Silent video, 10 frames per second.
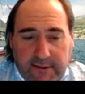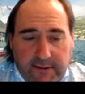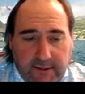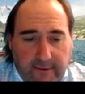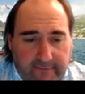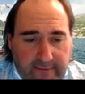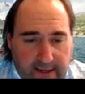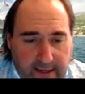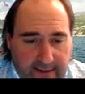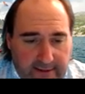So if we
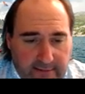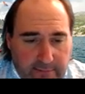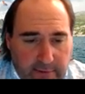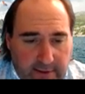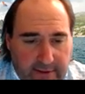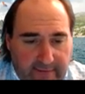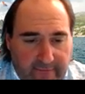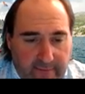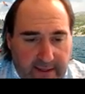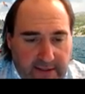kind of just pull out the
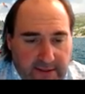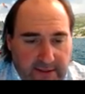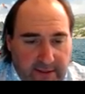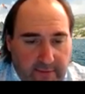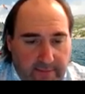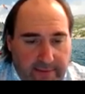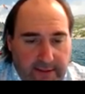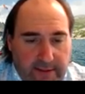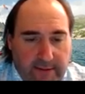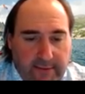information like we've
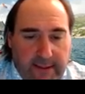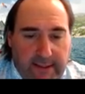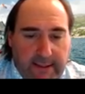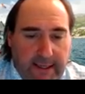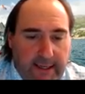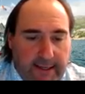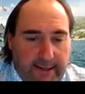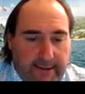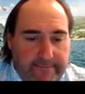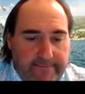been doing,
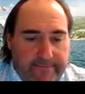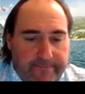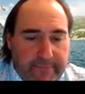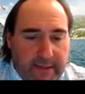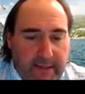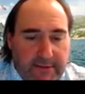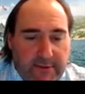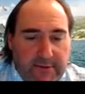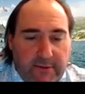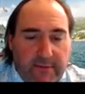and I
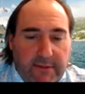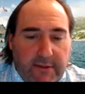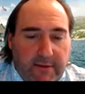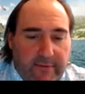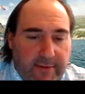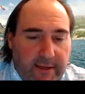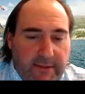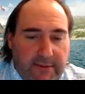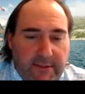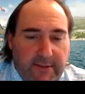start scribbling all over the
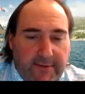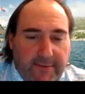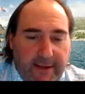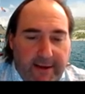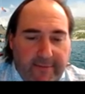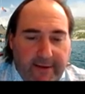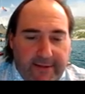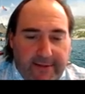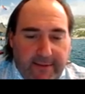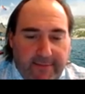page here, we have a
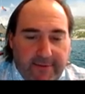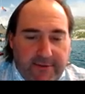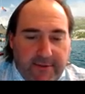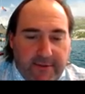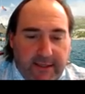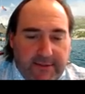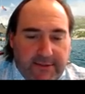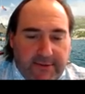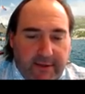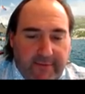temperature that's
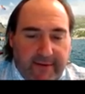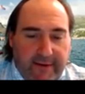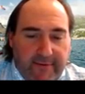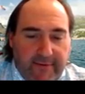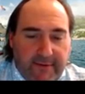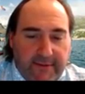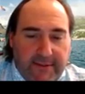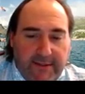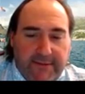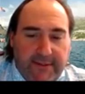25 degrees
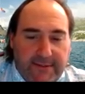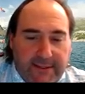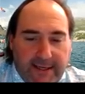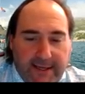Celsius.